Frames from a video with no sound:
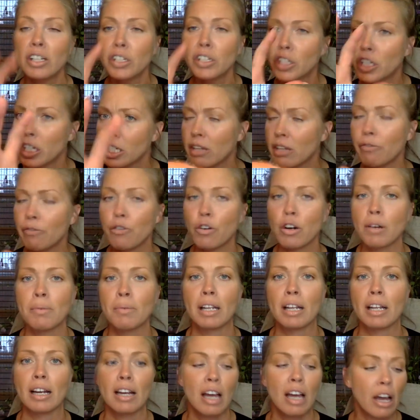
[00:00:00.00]
Just the
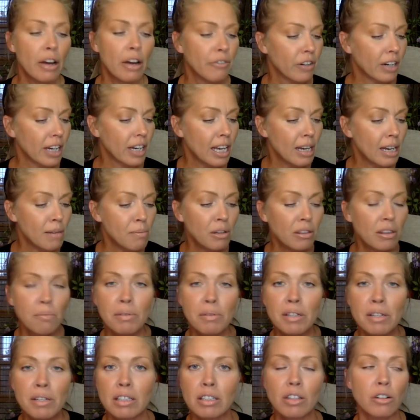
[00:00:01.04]
formula. Forget about the
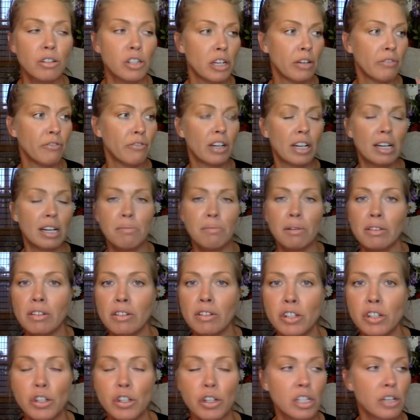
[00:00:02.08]
business coaching, forget about the
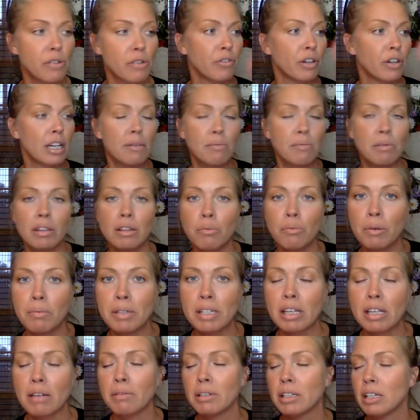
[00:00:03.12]
nutrition, forget about the
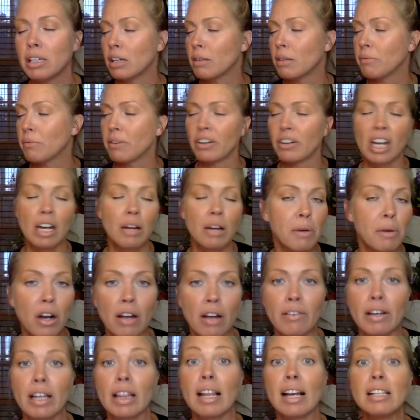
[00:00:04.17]
women's, forget about all
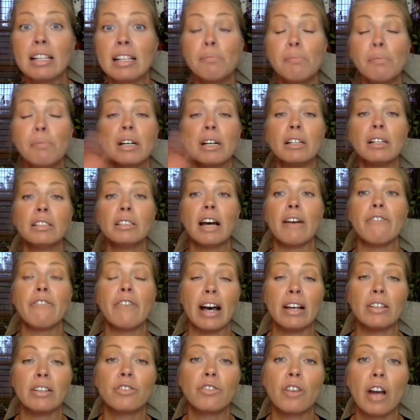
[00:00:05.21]
of it. Let's build a
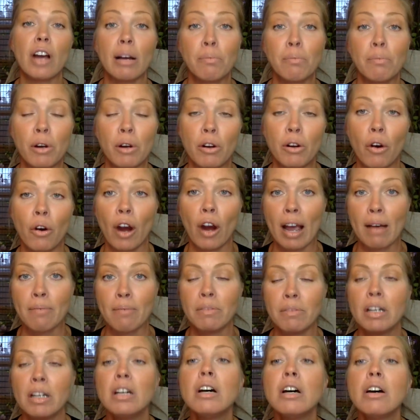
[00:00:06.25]
fast track program
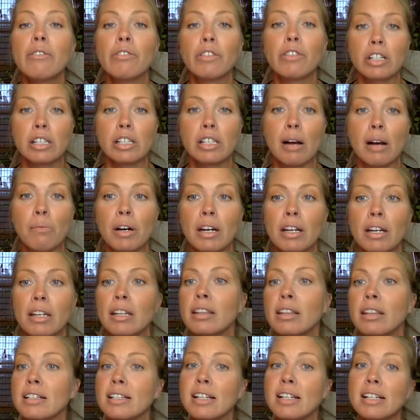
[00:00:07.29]
for someone
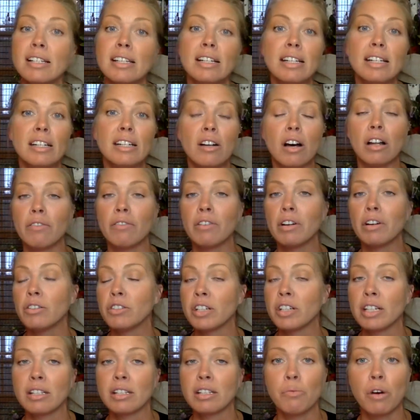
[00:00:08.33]
that doesn't need all of it or
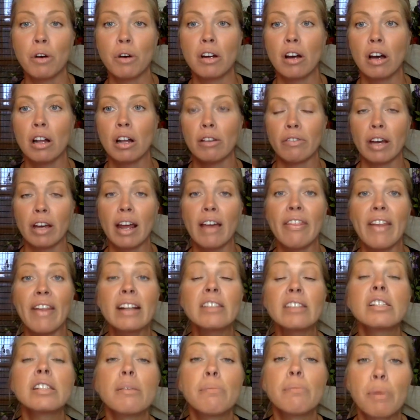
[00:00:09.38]
doesn't want all of it. And
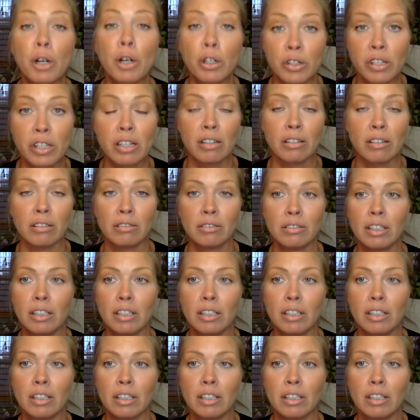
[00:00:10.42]
that's the personal.